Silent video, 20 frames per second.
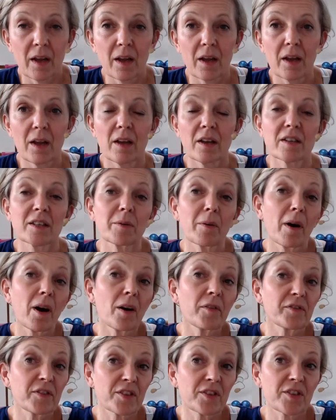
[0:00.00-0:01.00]
So
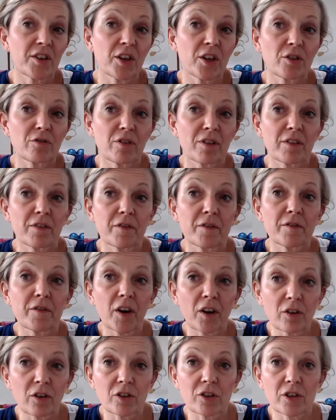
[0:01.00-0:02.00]
after surgery, the
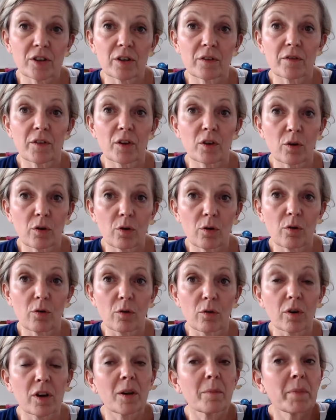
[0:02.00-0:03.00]
function of the
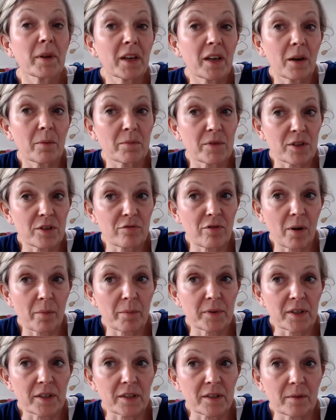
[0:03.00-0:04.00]
core can become
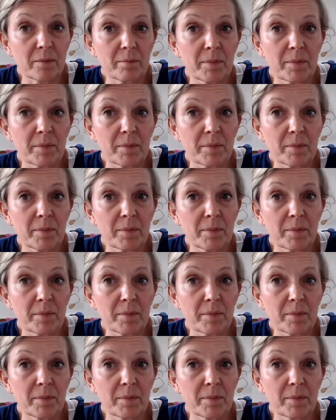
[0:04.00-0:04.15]
disrupted.